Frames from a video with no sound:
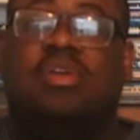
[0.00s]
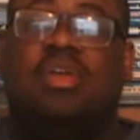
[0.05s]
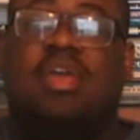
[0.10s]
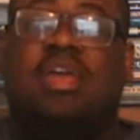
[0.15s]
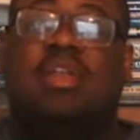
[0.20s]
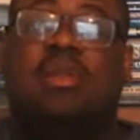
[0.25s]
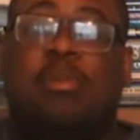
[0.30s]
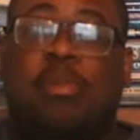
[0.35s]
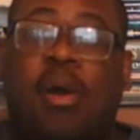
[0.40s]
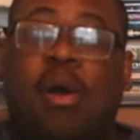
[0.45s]

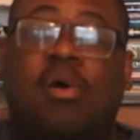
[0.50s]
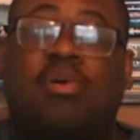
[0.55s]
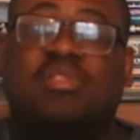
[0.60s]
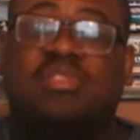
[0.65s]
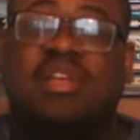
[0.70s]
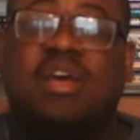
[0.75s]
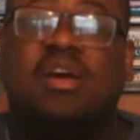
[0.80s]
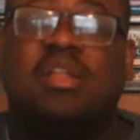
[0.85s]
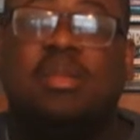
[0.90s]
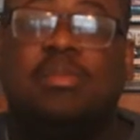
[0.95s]
And it
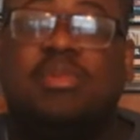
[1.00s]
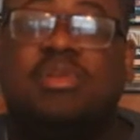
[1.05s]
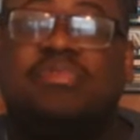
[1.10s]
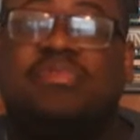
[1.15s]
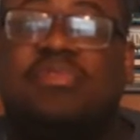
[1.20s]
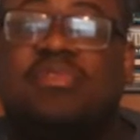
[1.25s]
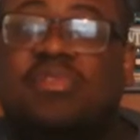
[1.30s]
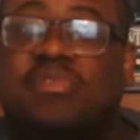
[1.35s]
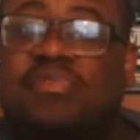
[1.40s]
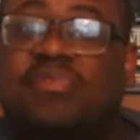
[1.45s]
borrows elements
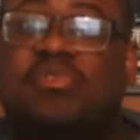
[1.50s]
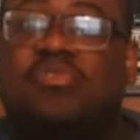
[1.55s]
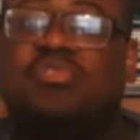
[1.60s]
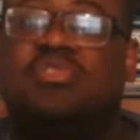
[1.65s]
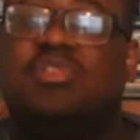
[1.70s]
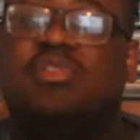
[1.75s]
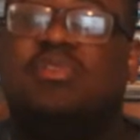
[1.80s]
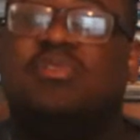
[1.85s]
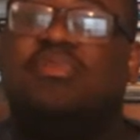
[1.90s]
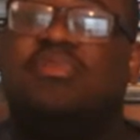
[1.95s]
from The
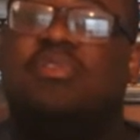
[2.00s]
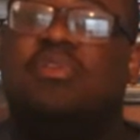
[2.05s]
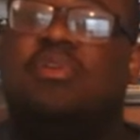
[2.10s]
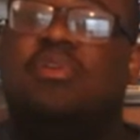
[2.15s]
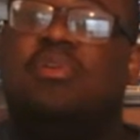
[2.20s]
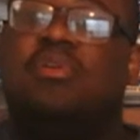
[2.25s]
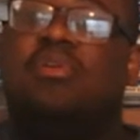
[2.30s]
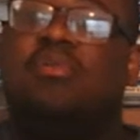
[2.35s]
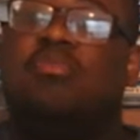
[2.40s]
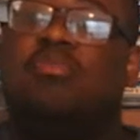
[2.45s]
Fugitive
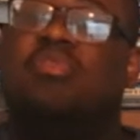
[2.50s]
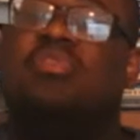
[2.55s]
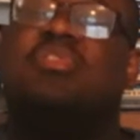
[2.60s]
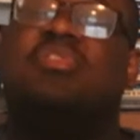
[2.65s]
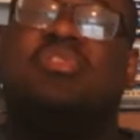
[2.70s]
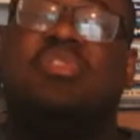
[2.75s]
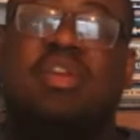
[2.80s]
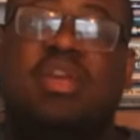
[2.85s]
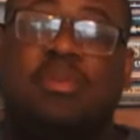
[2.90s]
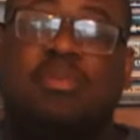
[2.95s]
with the
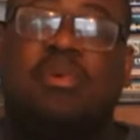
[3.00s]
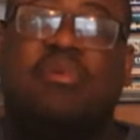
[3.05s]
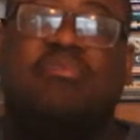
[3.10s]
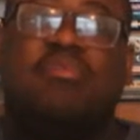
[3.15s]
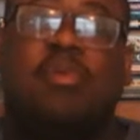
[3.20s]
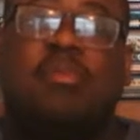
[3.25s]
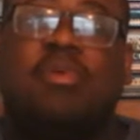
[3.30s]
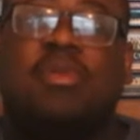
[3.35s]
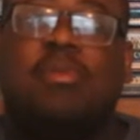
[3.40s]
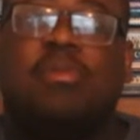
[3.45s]
theme of
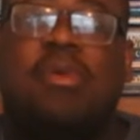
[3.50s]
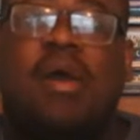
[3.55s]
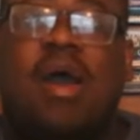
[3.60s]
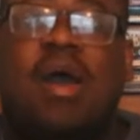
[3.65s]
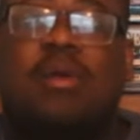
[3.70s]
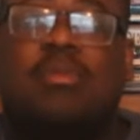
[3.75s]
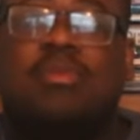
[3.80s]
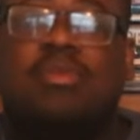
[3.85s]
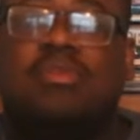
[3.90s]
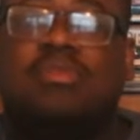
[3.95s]
women
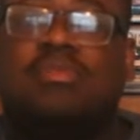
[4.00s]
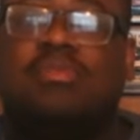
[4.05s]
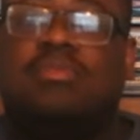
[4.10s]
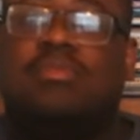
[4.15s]
empowerment.